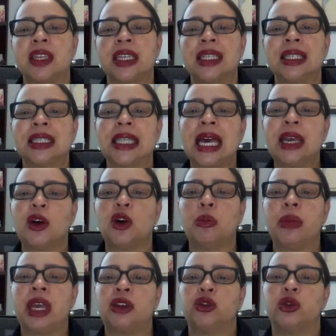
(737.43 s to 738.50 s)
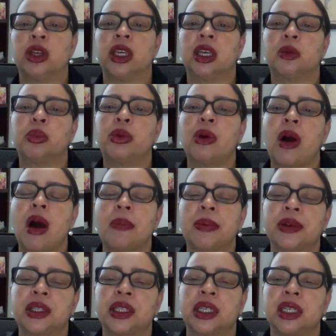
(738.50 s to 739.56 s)
the psychometric
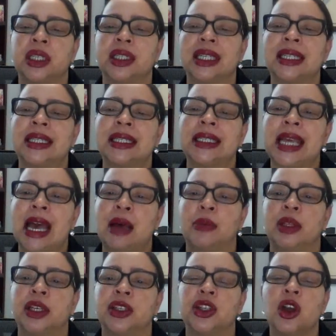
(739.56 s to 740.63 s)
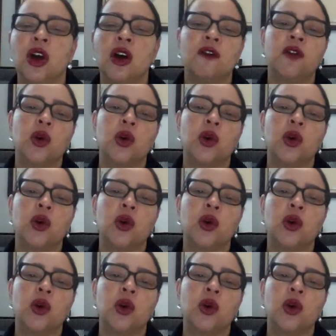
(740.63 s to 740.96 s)
properties established